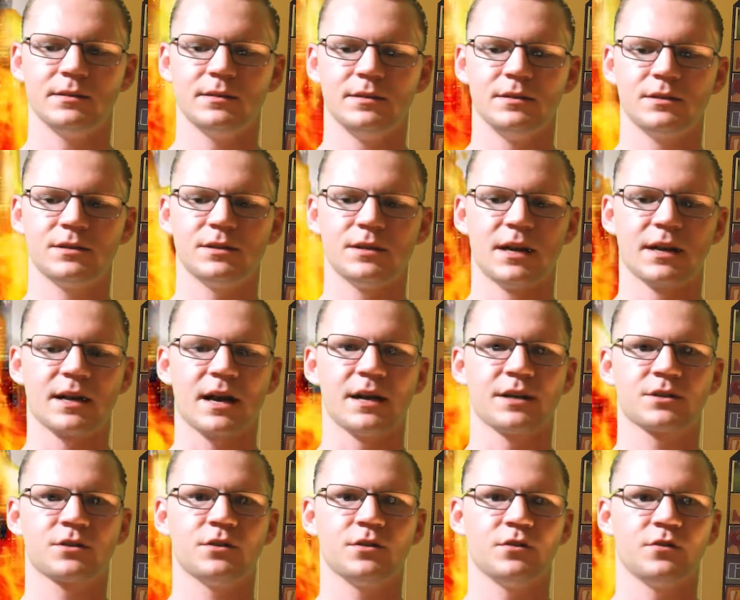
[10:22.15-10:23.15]
Snake
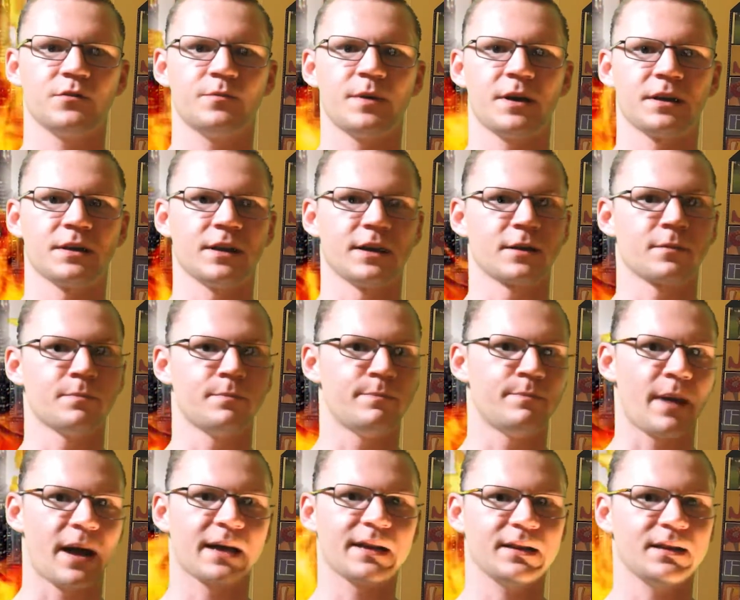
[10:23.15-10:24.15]
Eyes could have been like
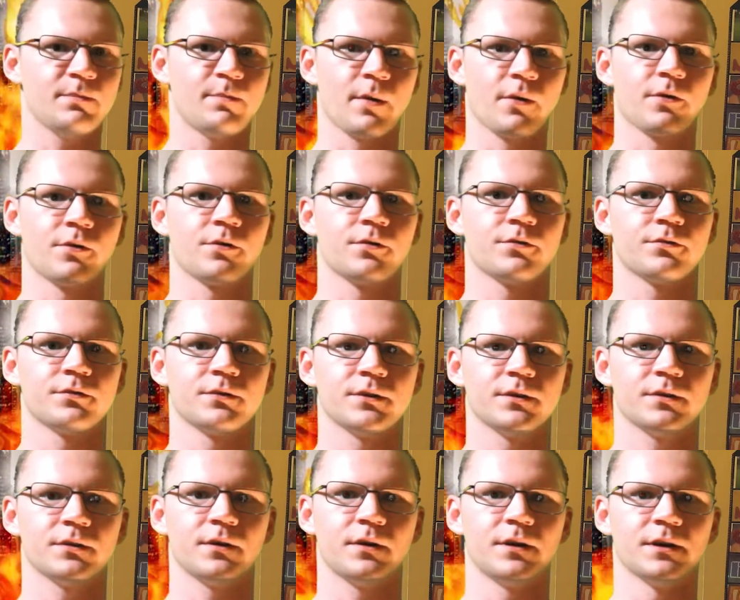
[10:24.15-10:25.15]
badly burned
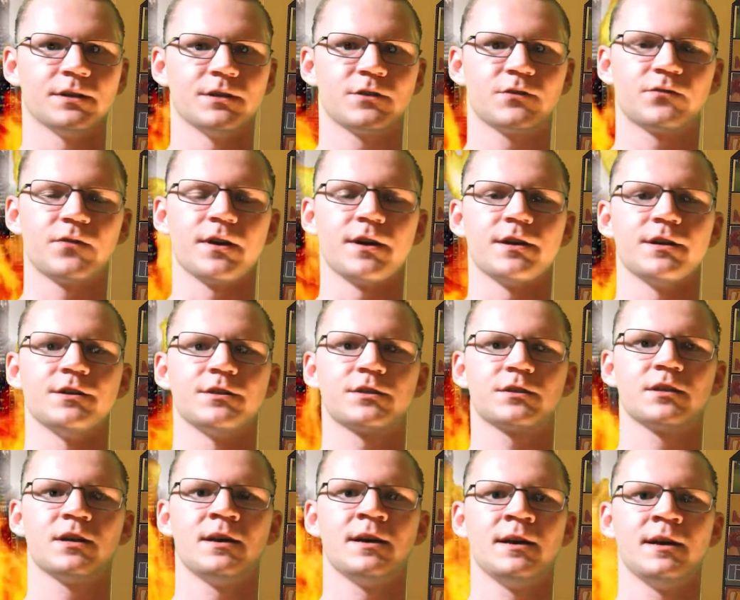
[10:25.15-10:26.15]
on his
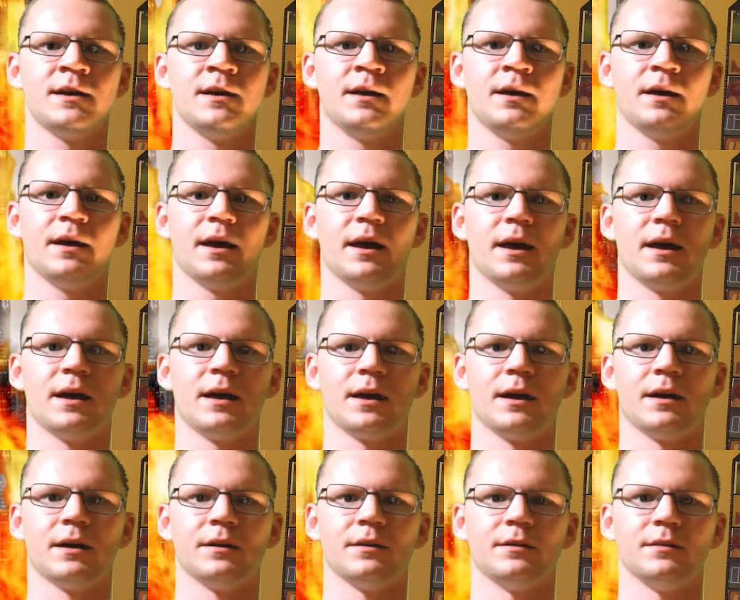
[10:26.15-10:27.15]
face,
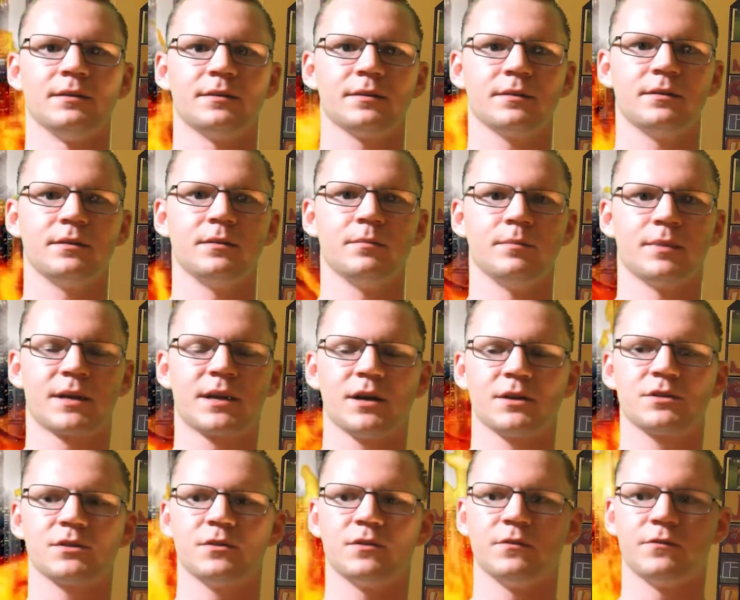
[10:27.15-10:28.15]
and
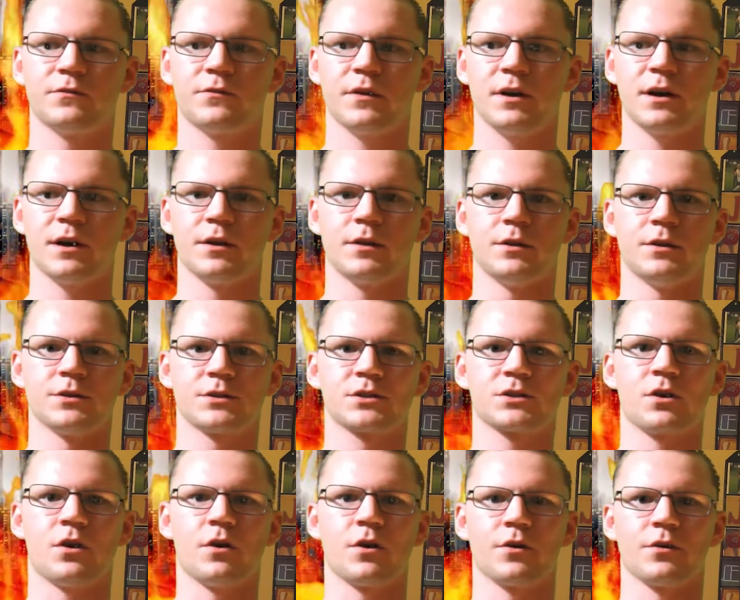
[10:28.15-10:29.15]
because of the
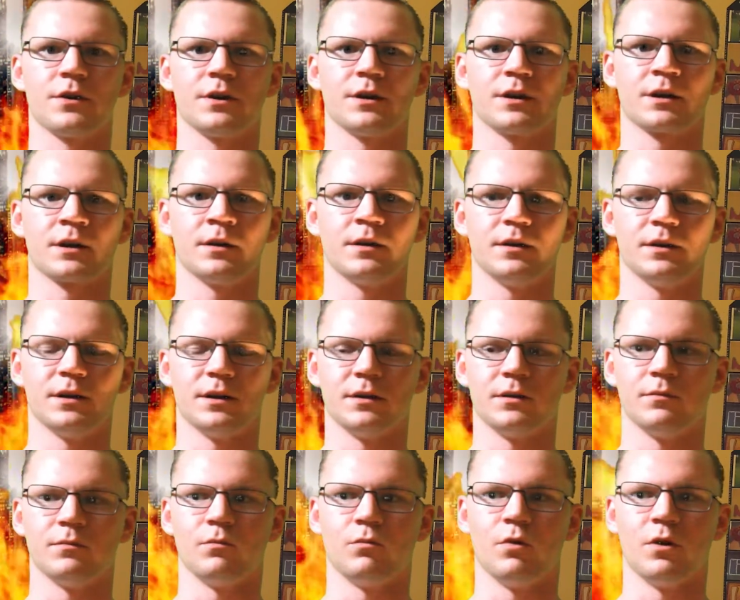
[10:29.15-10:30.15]
scarring,
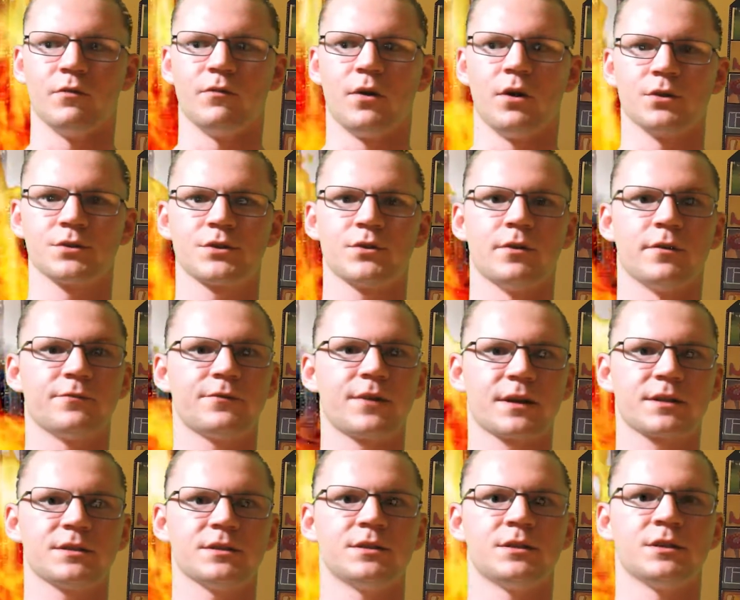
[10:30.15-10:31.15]
it would have also
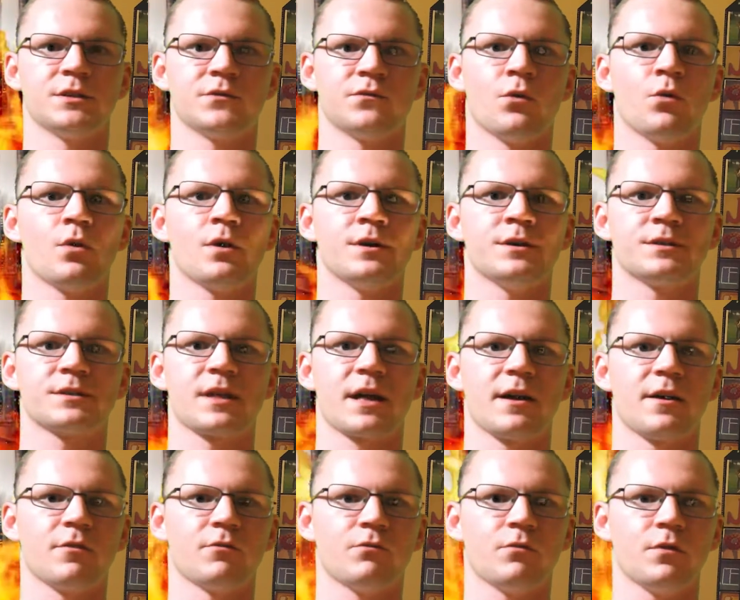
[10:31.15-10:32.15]
affected his voice,
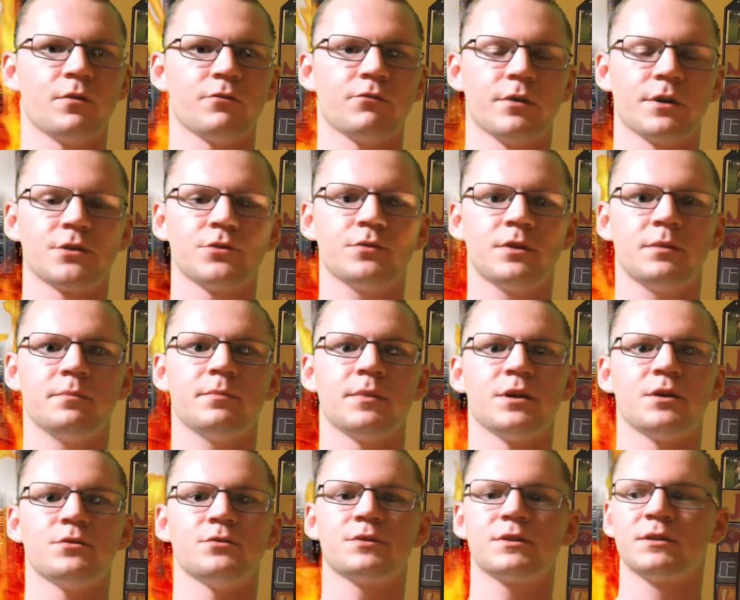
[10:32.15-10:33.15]
that would have rendered him
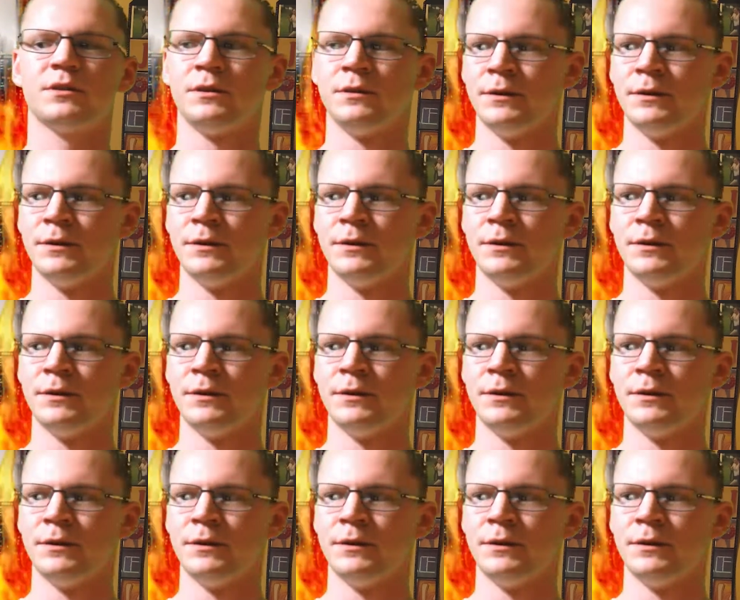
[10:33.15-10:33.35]
mute.